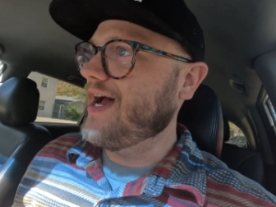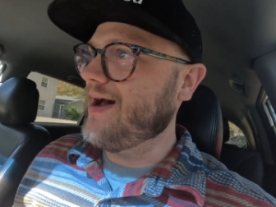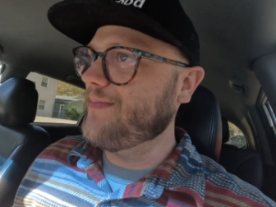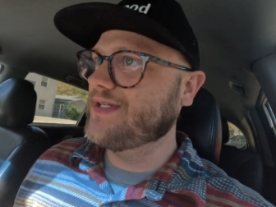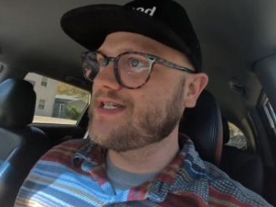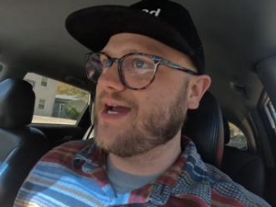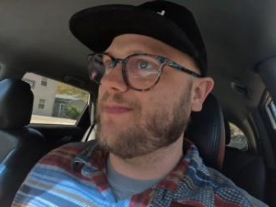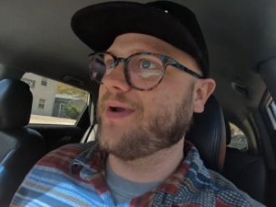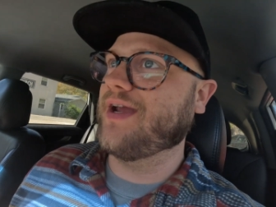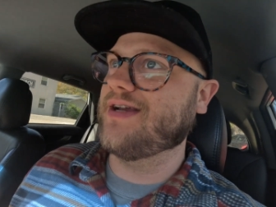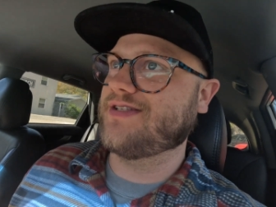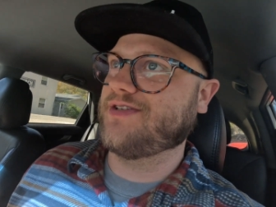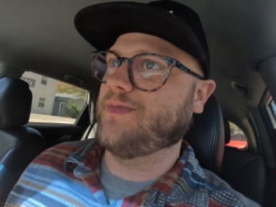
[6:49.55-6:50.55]
I'm the type of
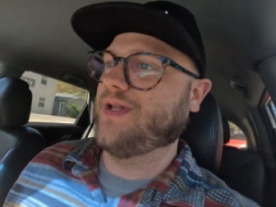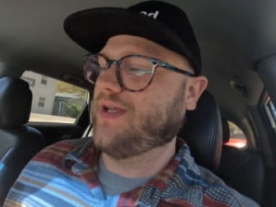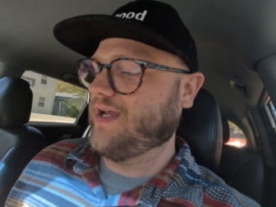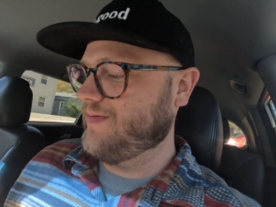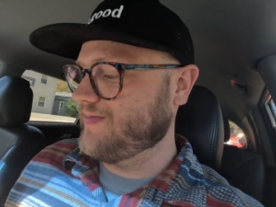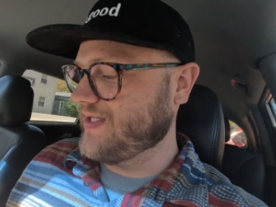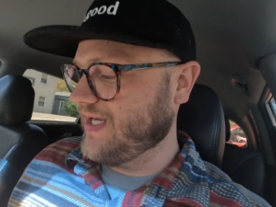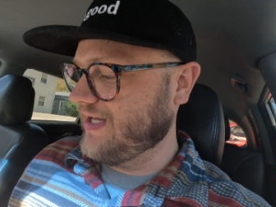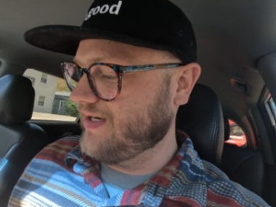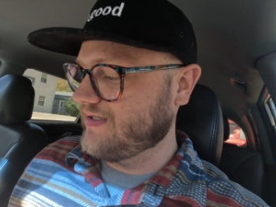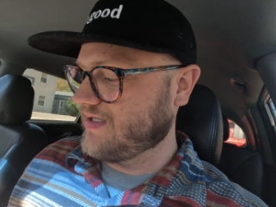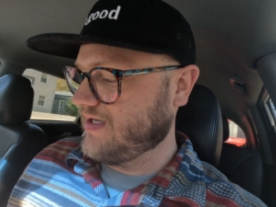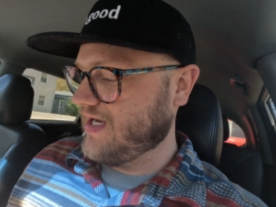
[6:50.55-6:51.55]
customer that comes
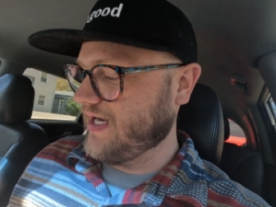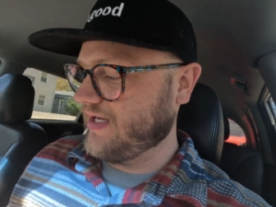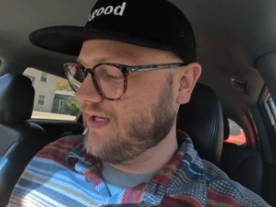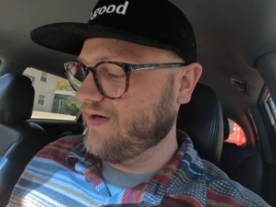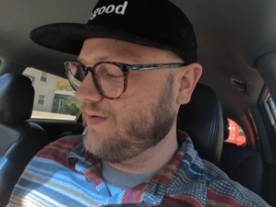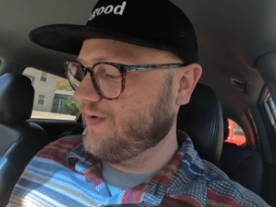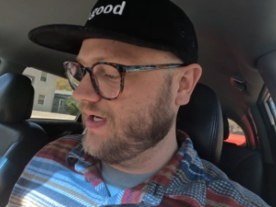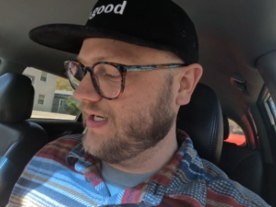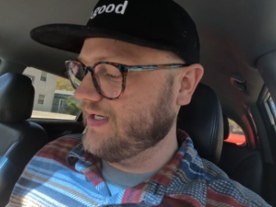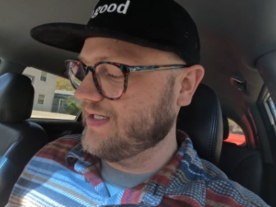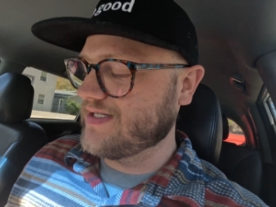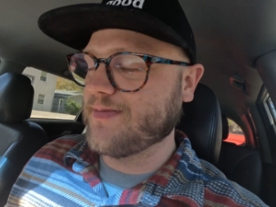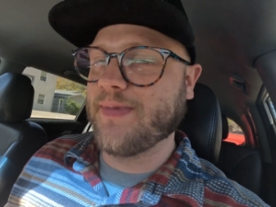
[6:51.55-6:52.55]
in is like, you know
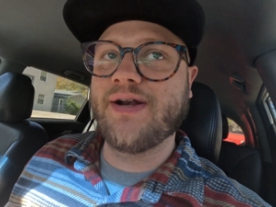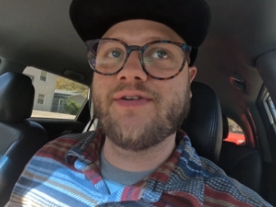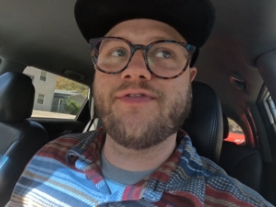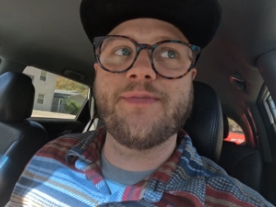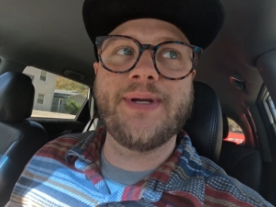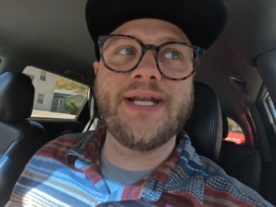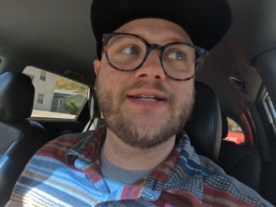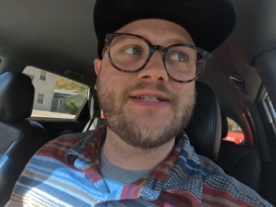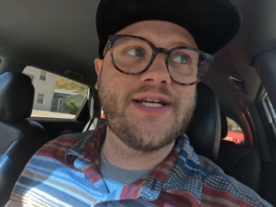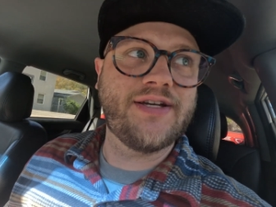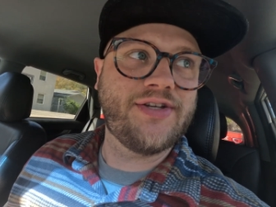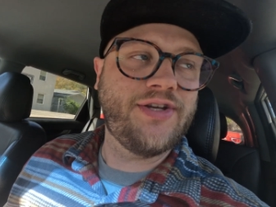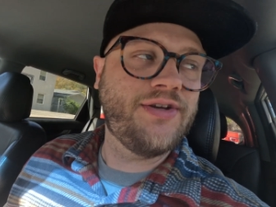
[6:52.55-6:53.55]
what? It's better for me to
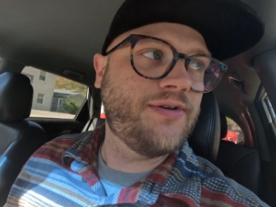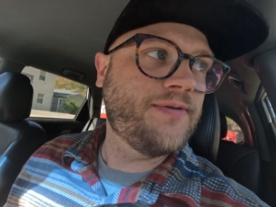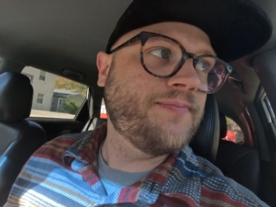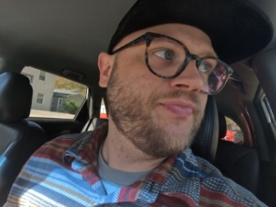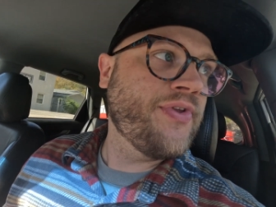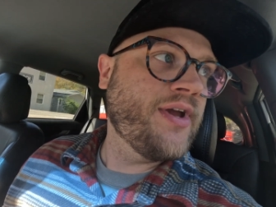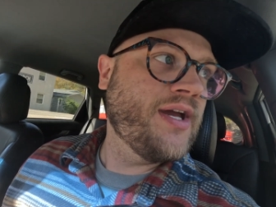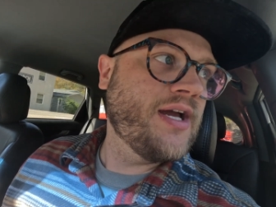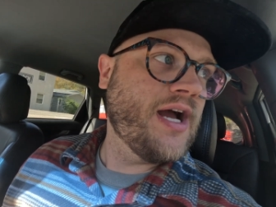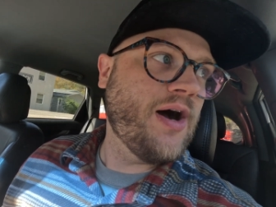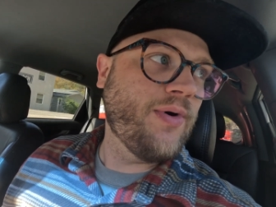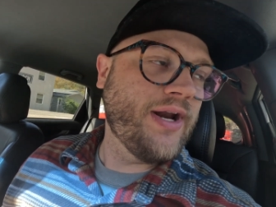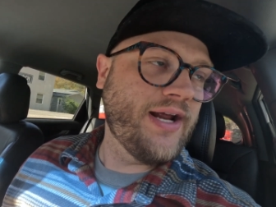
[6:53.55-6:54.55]
tell you
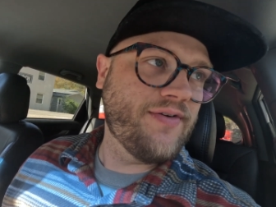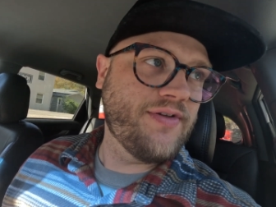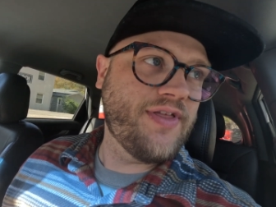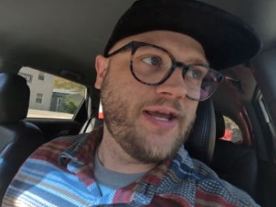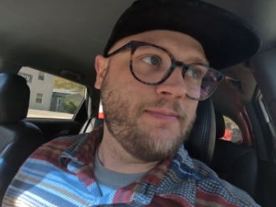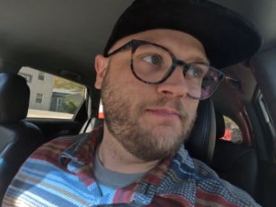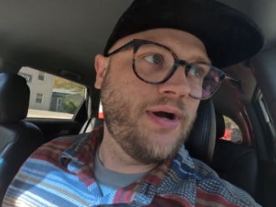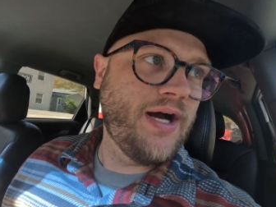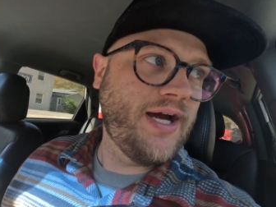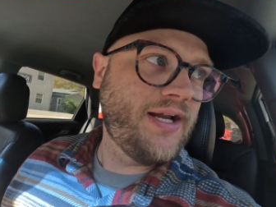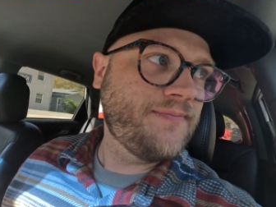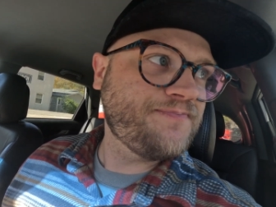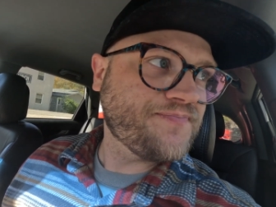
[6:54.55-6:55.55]
I want everything
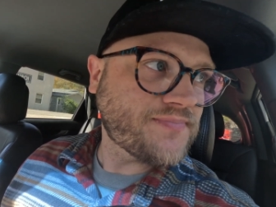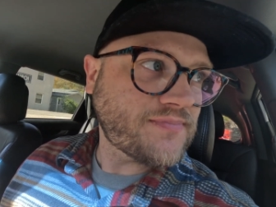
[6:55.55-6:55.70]
but